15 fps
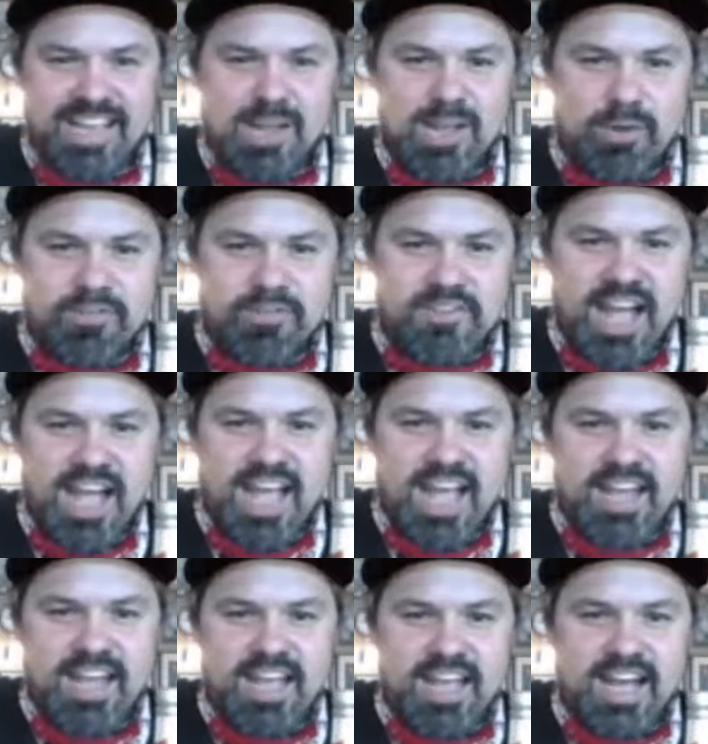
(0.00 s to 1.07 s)
We've
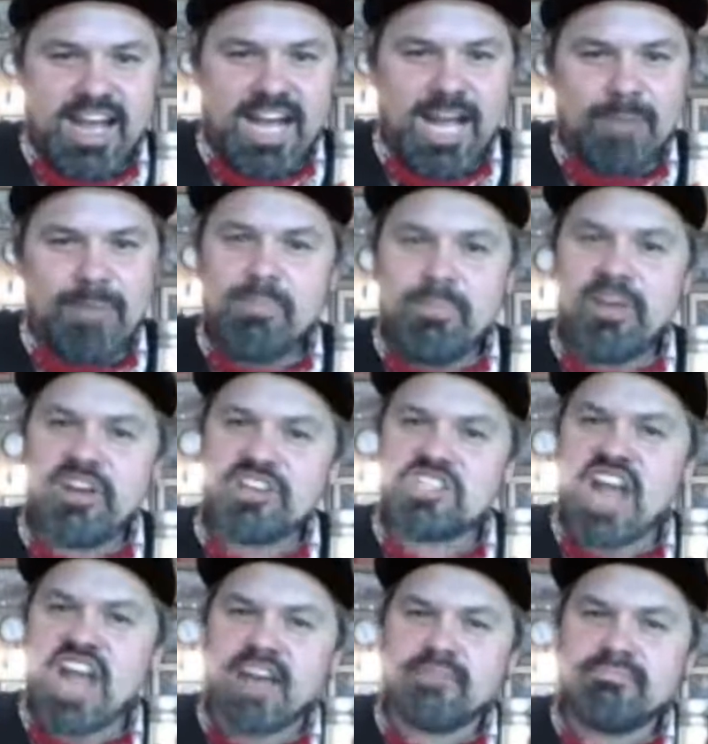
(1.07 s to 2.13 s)
got a beer and a
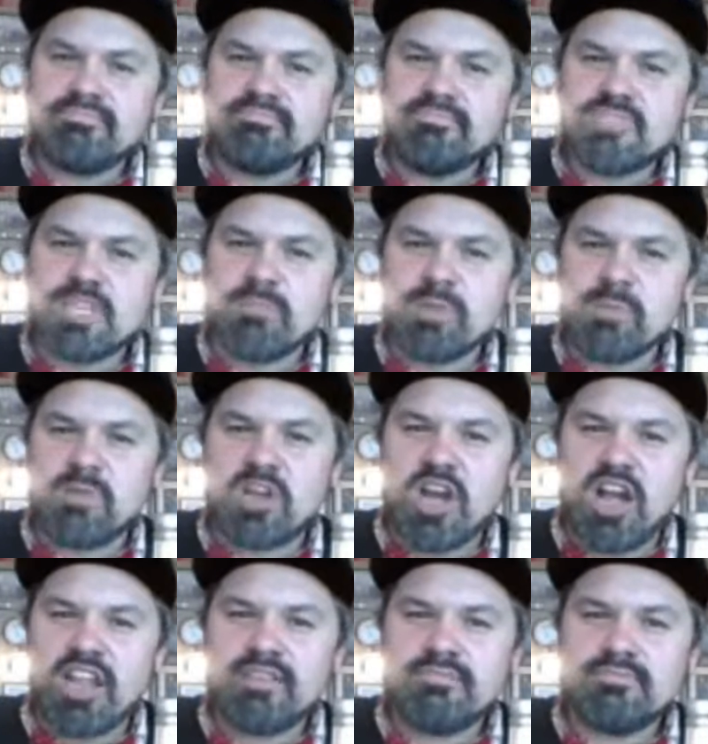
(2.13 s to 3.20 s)
shot. Some people
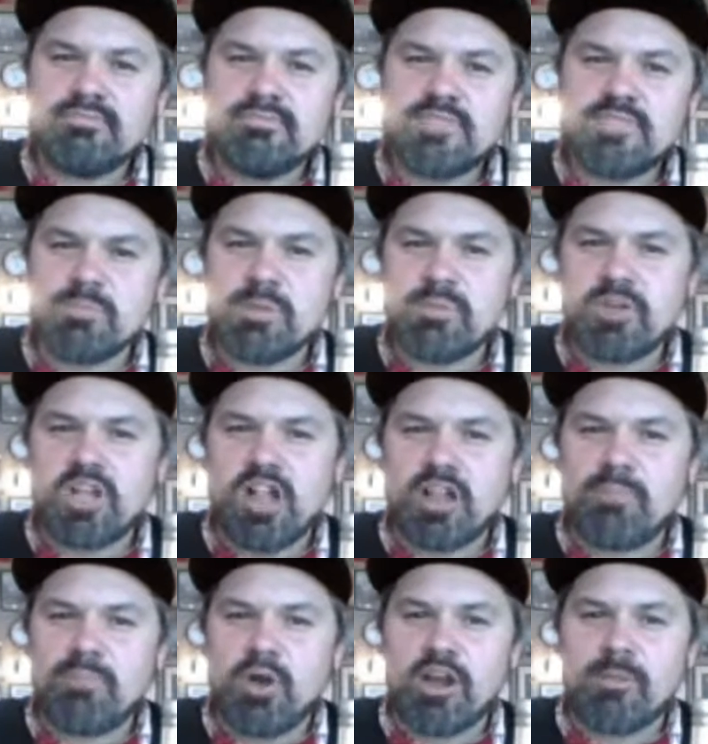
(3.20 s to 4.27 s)
call it. Some people call it a
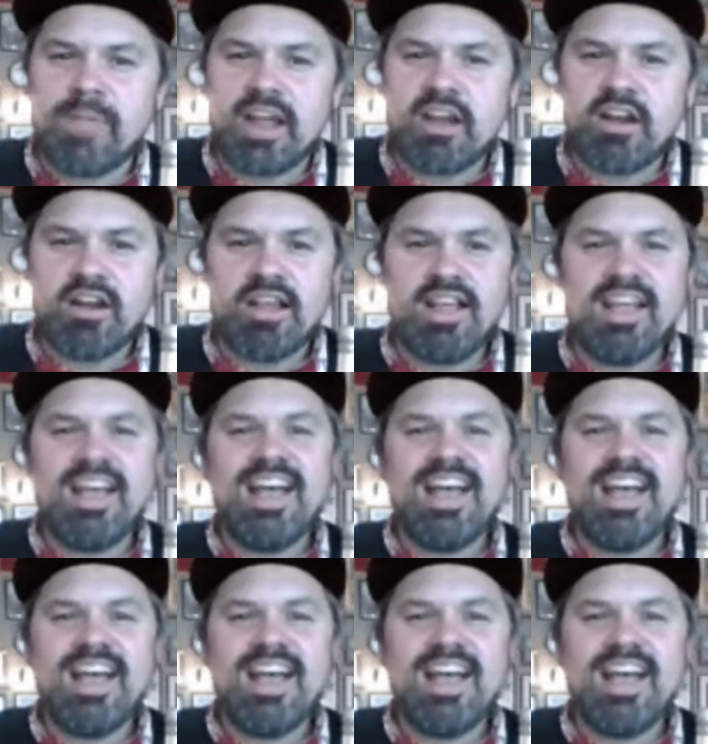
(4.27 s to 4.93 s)
Boilermaker.